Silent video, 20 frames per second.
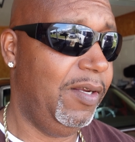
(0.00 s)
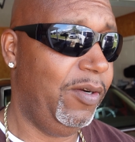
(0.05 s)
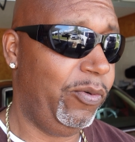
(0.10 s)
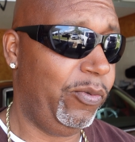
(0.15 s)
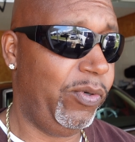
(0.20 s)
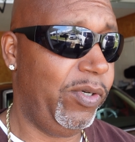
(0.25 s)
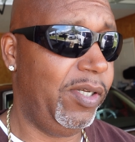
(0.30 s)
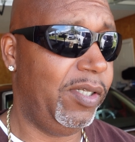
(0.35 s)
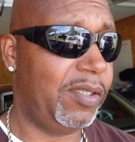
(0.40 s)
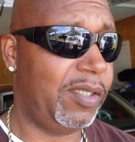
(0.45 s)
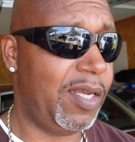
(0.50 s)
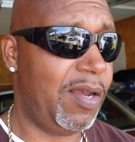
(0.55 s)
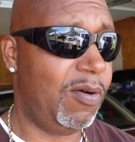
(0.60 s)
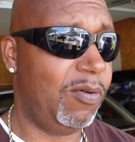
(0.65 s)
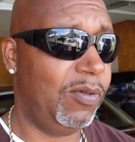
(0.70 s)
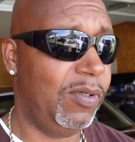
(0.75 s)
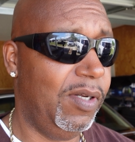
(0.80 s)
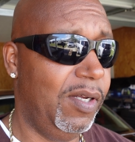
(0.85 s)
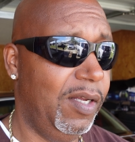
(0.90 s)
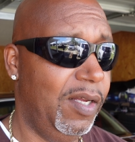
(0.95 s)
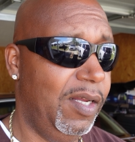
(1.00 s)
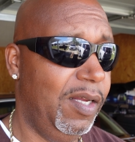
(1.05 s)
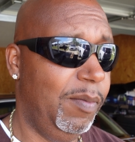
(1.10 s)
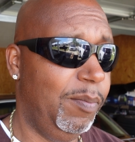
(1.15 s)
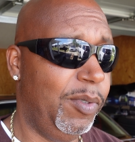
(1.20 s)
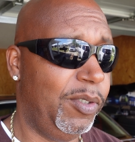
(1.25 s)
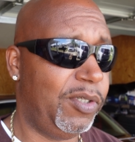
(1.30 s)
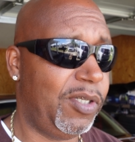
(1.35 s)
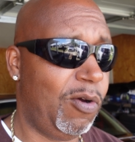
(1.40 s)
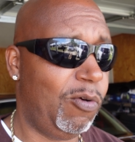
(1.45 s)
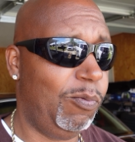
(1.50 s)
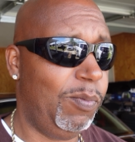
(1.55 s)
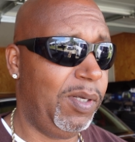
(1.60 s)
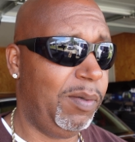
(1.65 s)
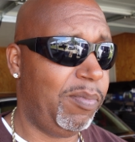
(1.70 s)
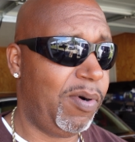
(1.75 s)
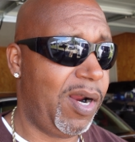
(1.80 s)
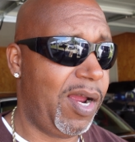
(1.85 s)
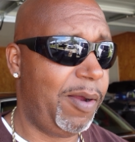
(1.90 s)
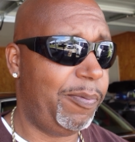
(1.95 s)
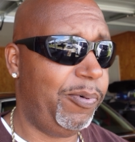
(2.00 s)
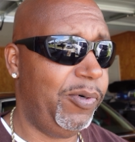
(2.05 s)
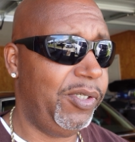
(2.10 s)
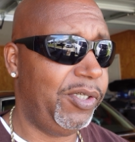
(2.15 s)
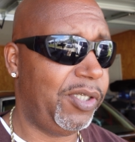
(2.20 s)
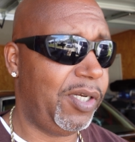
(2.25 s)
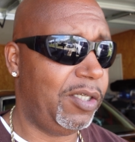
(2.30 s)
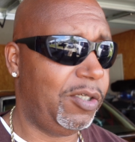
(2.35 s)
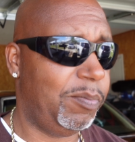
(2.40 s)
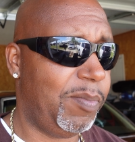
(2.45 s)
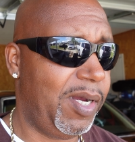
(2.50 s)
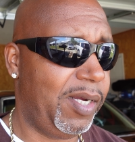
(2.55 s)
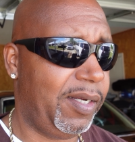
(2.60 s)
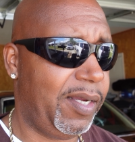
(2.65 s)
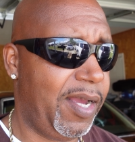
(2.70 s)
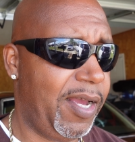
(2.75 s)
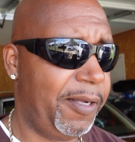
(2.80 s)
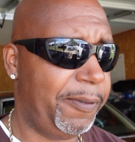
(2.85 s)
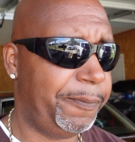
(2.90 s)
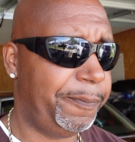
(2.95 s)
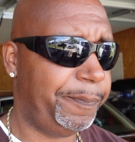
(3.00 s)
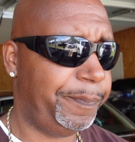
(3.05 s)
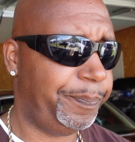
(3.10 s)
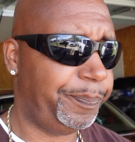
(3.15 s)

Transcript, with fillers: Real talk. But Tony McBride, appreciate you, my guy.